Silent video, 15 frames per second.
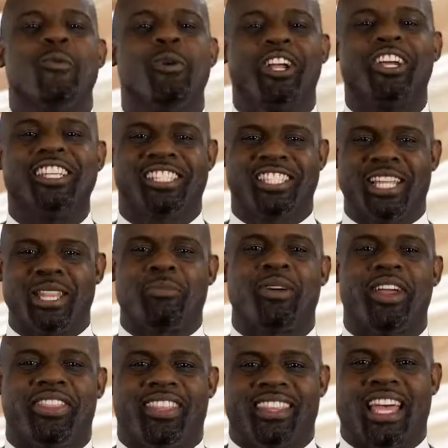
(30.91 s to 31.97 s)
We're going to
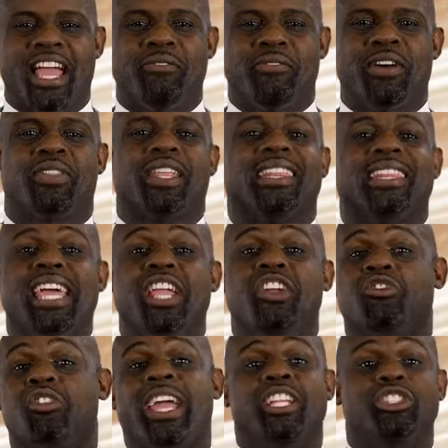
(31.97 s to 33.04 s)
celebrate the life of the late,
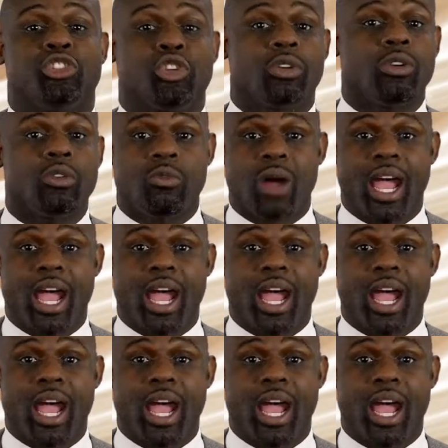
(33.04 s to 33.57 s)
great Gerald